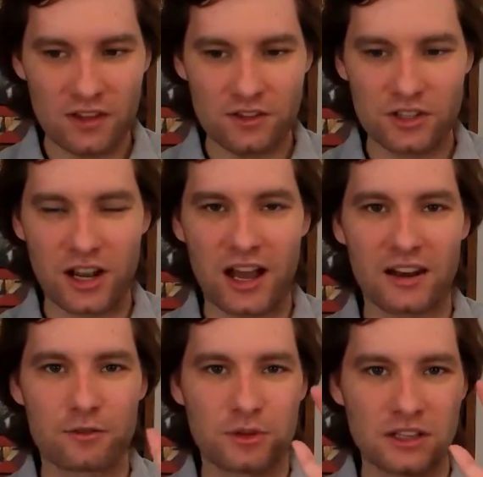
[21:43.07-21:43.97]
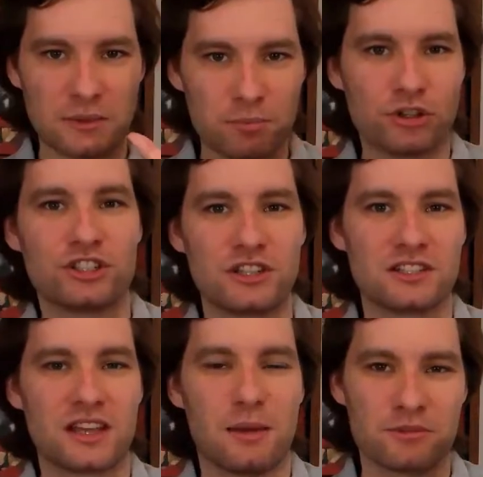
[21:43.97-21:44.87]
kind of really push this
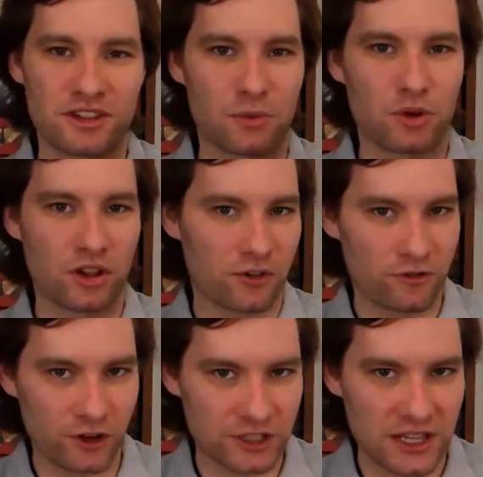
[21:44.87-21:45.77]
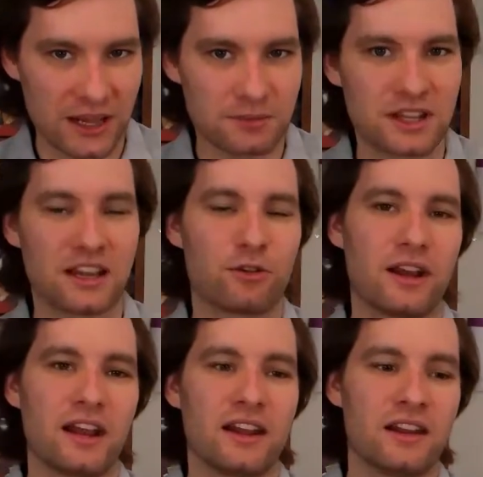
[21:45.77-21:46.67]
game. It was like one of their first games they
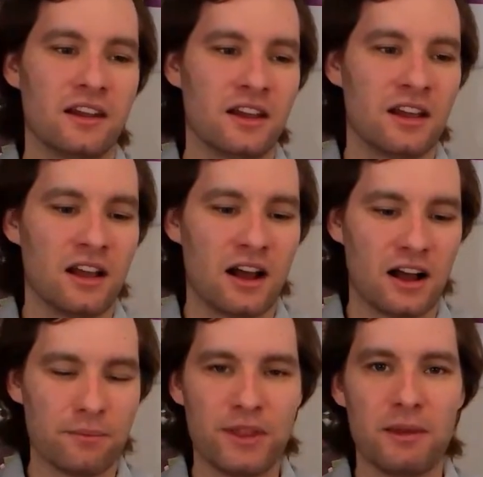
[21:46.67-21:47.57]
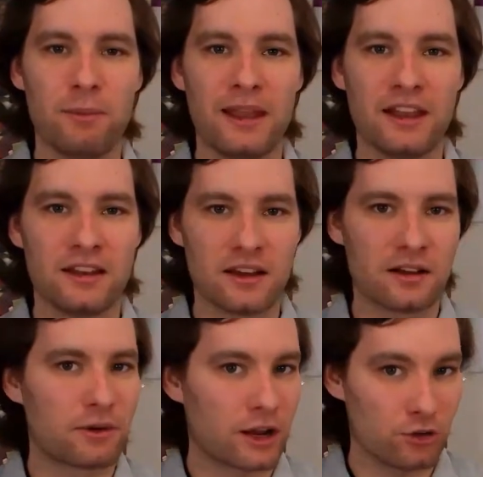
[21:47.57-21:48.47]
created. They made
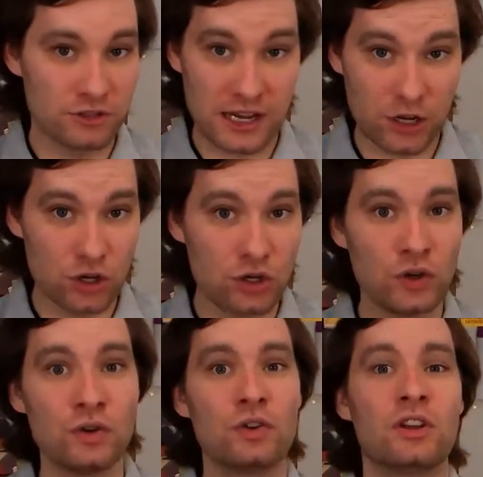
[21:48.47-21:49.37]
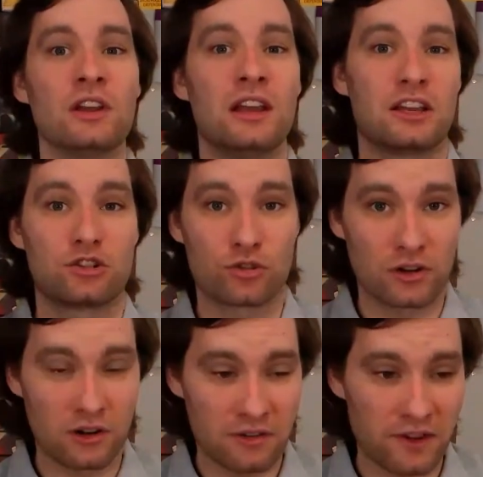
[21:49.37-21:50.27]
Raccoon Tycoon,
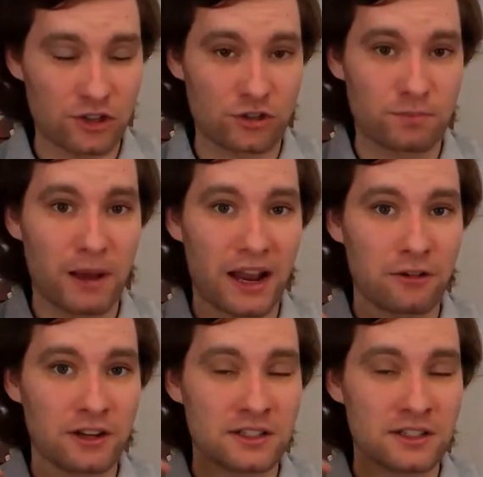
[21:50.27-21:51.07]
Extraordinary Adventures Pirates,